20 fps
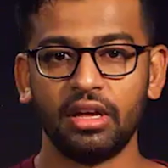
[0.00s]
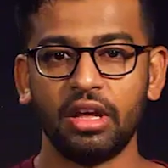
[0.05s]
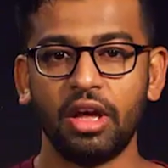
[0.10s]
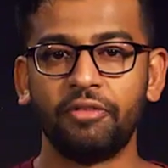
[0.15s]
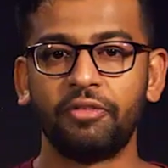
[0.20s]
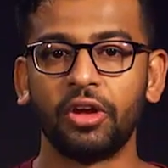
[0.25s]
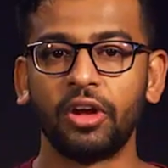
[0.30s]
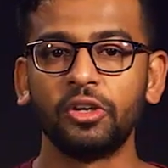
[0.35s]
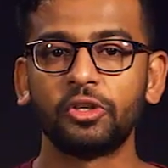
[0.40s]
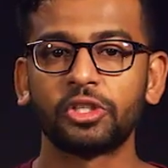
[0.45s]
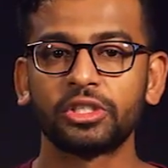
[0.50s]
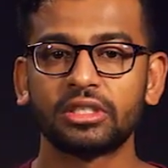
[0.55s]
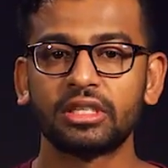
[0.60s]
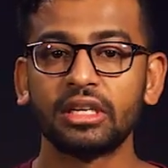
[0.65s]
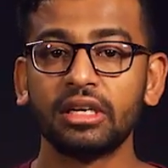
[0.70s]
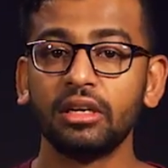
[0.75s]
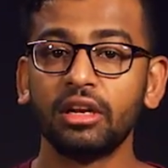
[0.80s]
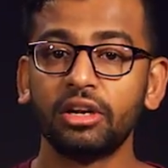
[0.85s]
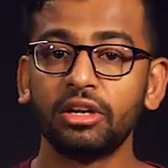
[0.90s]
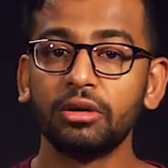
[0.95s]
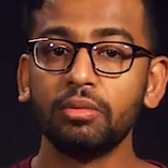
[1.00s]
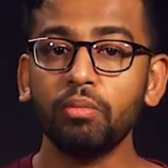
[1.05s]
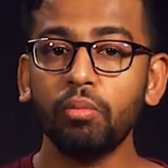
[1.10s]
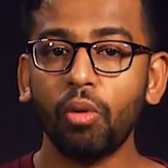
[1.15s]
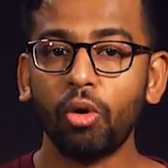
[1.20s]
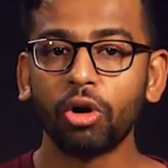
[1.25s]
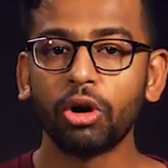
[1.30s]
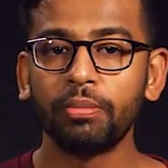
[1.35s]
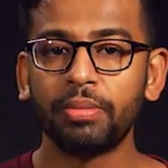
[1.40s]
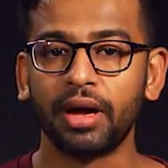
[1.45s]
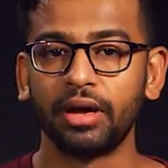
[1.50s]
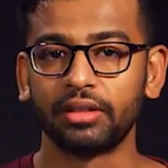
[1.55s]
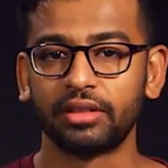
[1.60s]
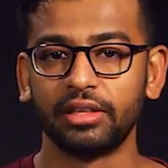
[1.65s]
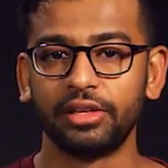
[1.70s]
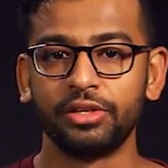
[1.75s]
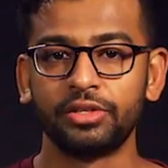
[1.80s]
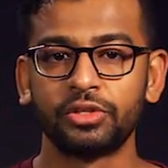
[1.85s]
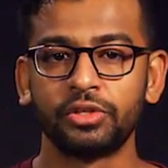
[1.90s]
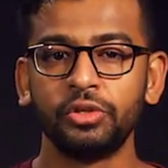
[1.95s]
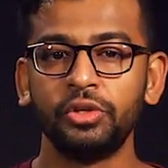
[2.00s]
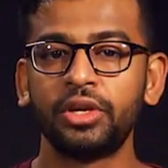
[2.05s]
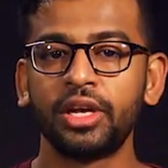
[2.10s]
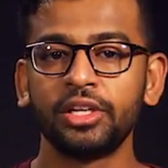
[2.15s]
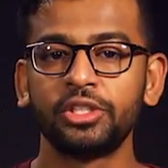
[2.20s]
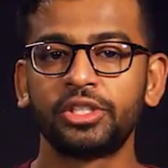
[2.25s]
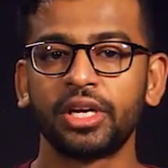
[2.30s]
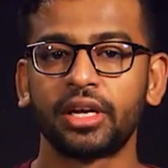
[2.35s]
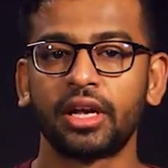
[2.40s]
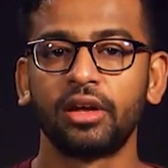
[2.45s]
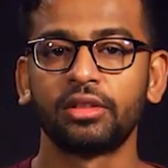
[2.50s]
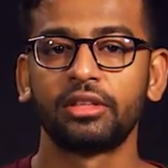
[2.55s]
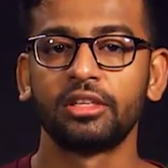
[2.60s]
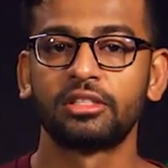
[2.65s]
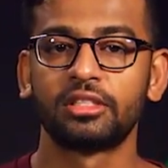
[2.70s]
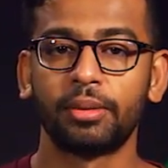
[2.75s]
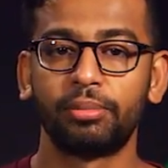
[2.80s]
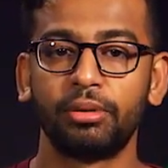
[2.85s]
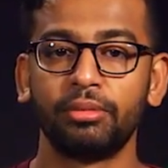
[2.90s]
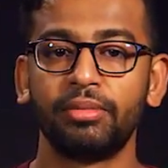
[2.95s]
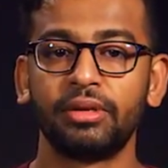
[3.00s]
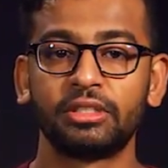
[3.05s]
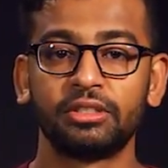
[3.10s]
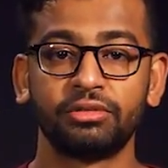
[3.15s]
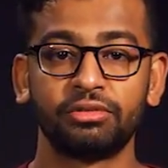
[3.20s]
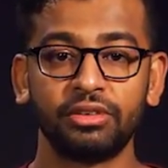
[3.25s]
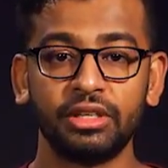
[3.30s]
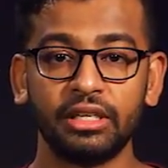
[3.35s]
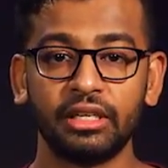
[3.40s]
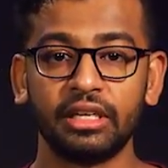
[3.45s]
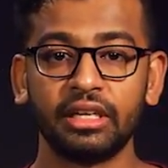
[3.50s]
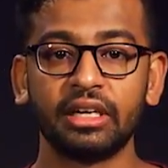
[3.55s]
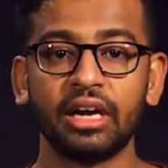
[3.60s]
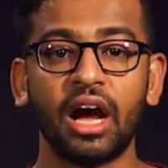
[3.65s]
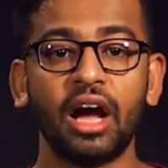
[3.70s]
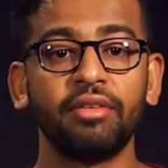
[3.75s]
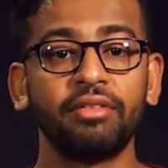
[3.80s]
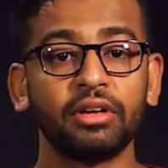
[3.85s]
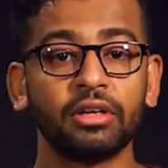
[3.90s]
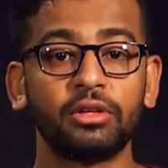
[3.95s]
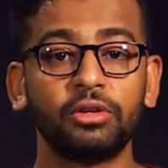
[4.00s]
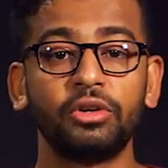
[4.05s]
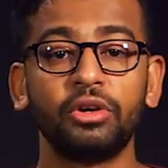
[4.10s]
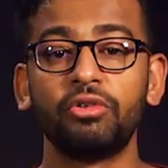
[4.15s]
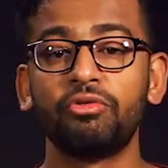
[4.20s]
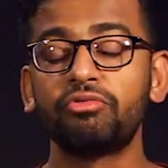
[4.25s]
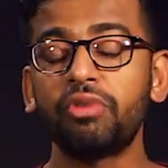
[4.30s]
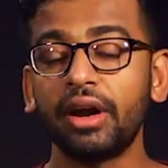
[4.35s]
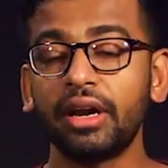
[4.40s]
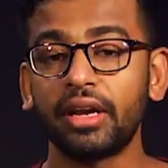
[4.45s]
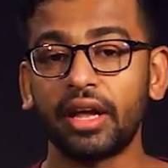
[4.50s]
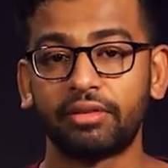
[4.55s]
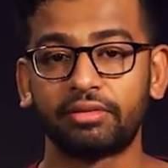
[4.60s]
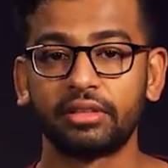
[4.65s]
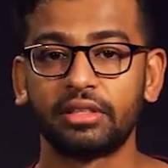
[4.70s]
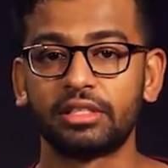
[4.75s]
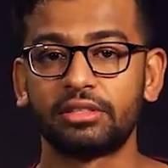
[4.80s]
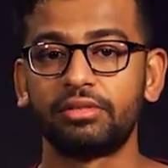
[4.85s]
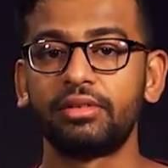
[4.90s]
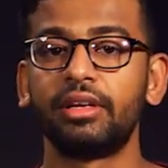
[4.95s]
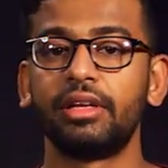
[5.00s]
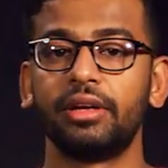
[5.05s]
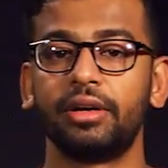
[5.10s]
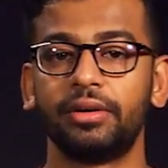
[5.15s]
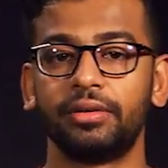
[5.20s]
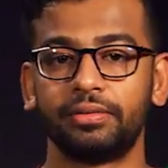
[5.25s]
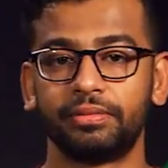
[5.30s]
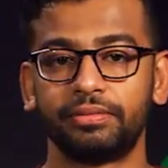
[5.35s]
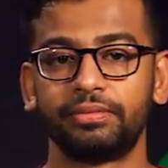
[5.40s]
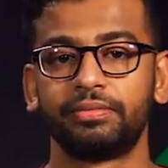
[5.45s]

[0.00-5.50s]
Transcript: If you're interested in learning more about this, you can check out the supplemental reading I've included right after this video.